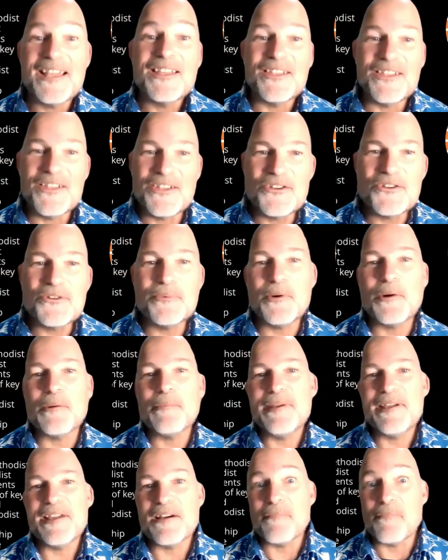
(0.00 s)
you will
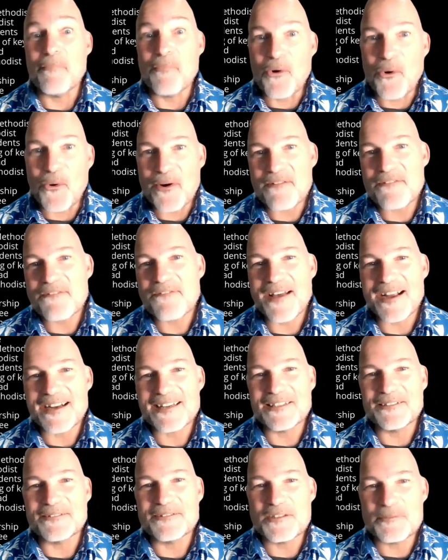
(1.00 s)
be a more
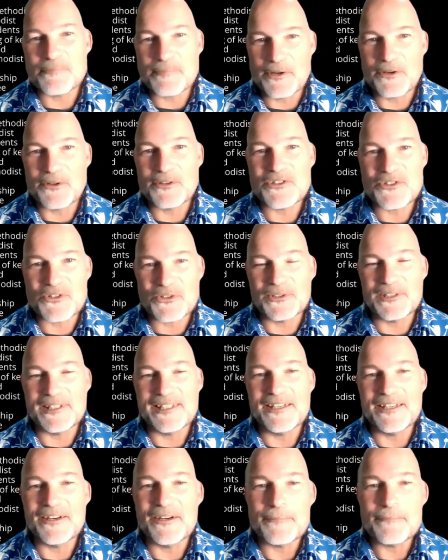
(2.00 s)
effective spiritual
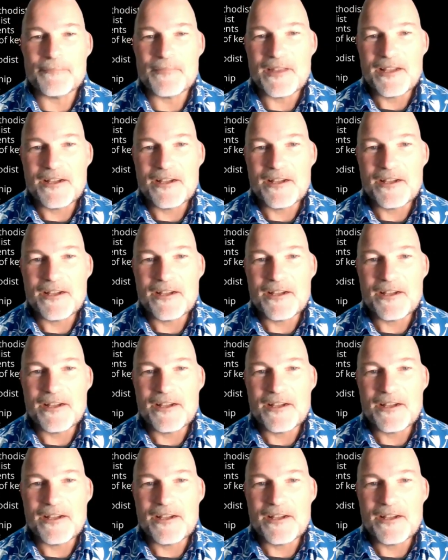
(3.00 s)
leader,